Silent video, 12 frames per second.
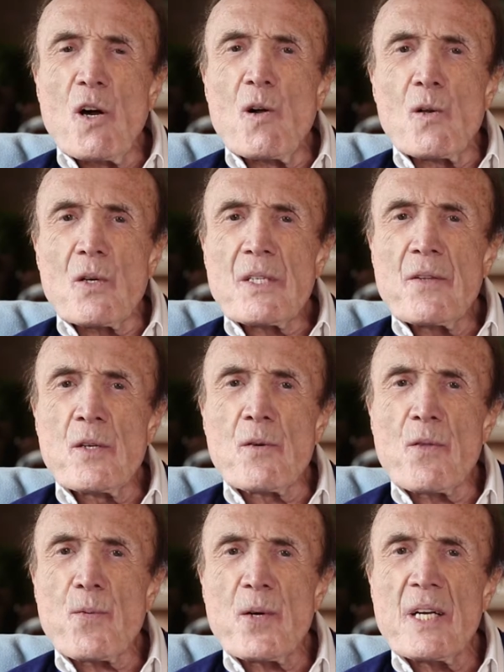old. There
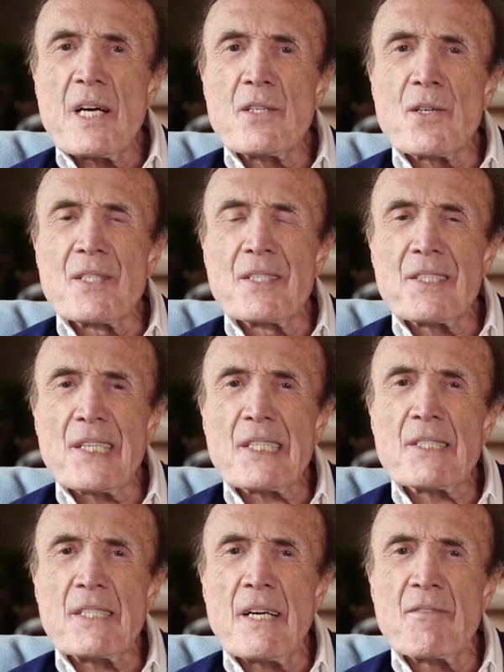were
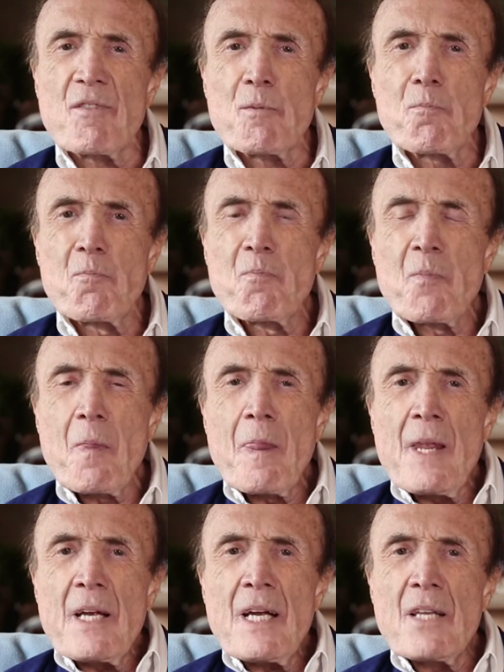360 of them.
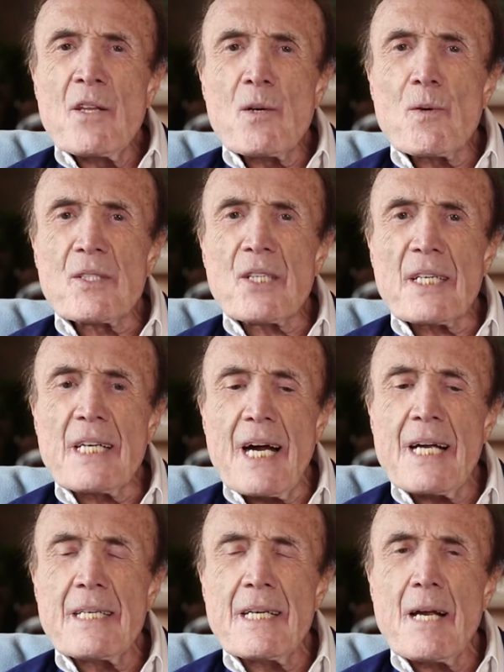And there was a
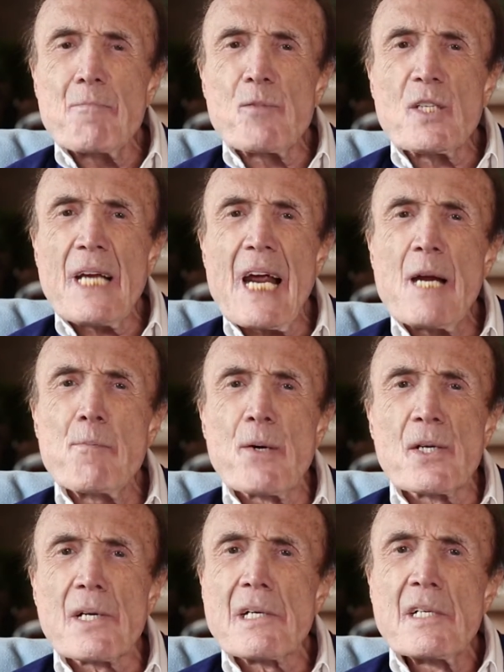guy named
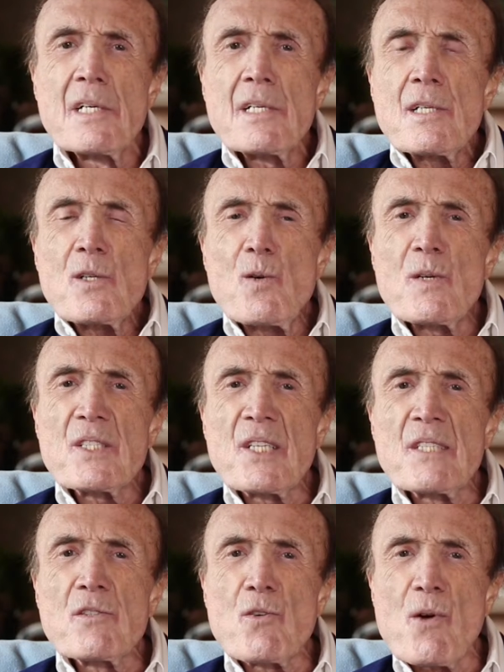Tabor who was
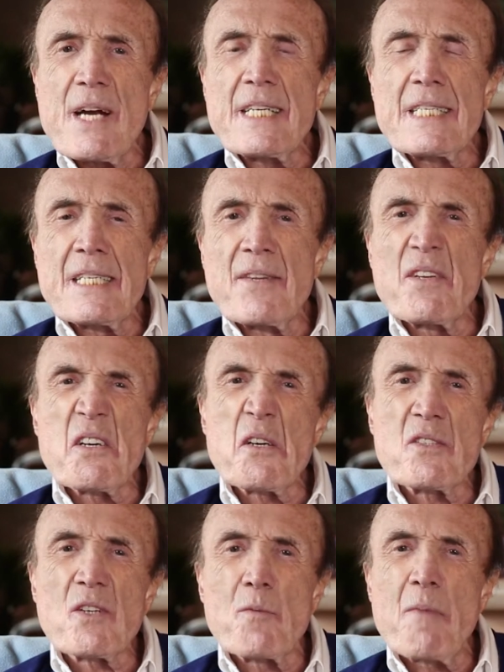ingrained in
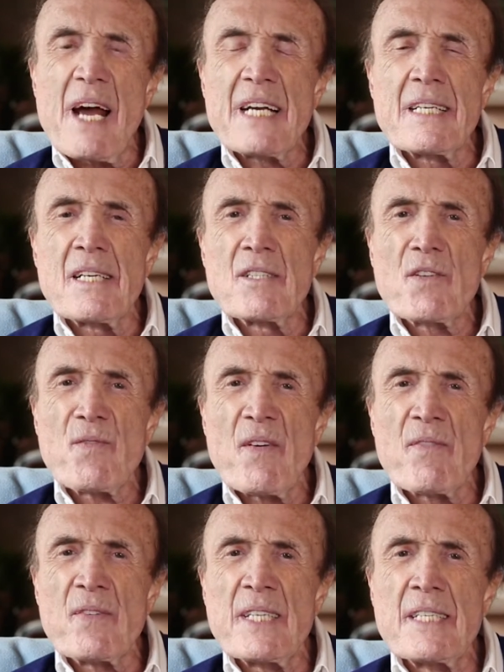there. He's a man in his
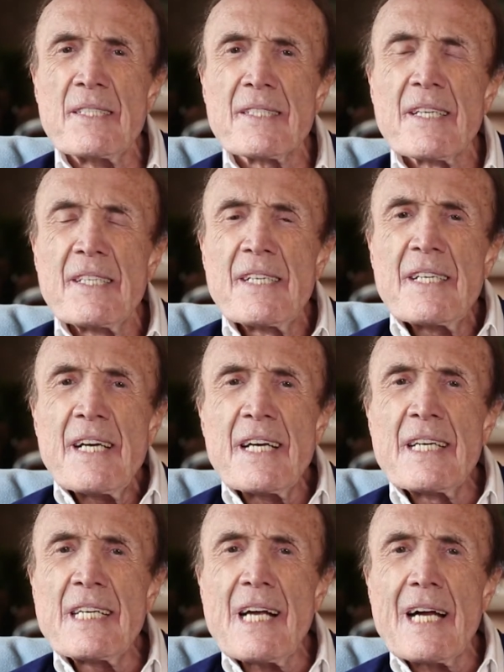50s,
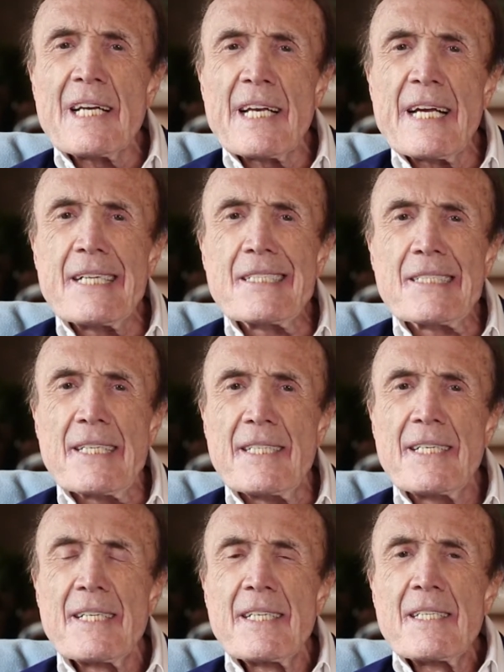and he got
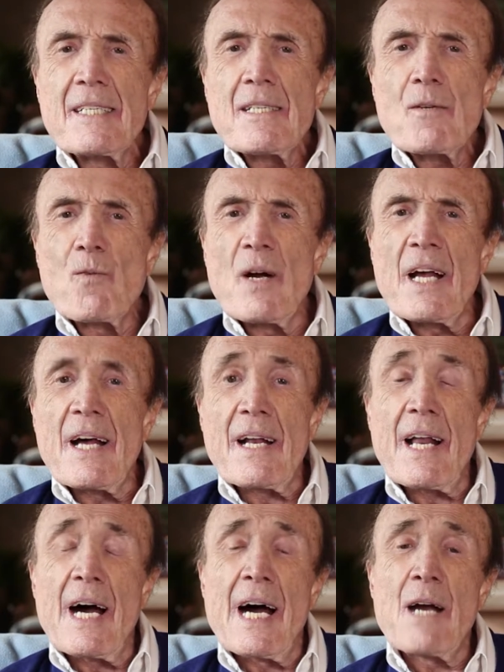lazy.
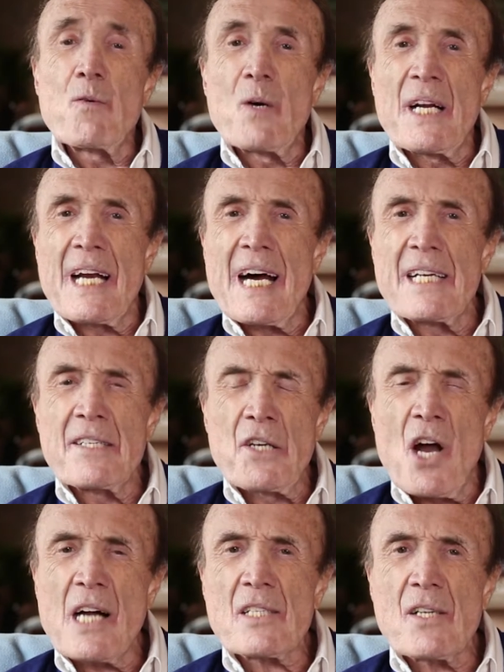Well, I went out
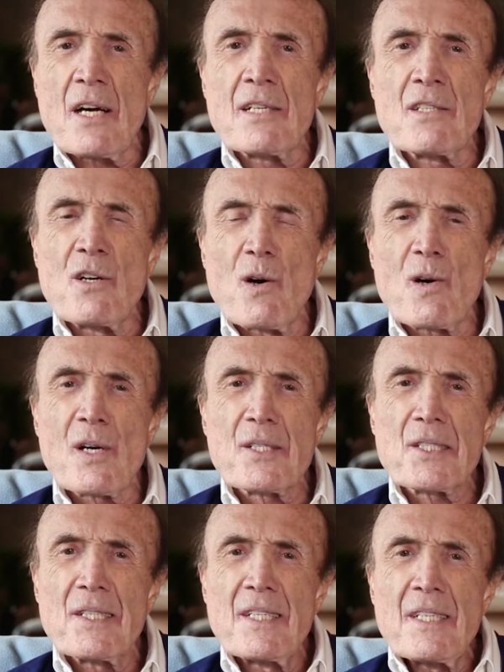and knocked on
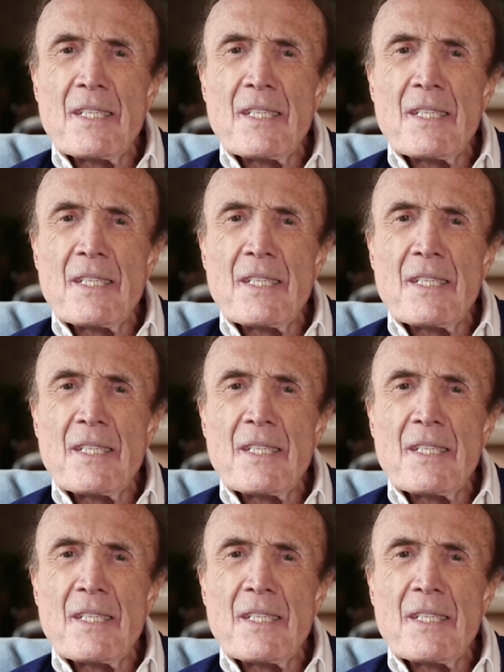doors.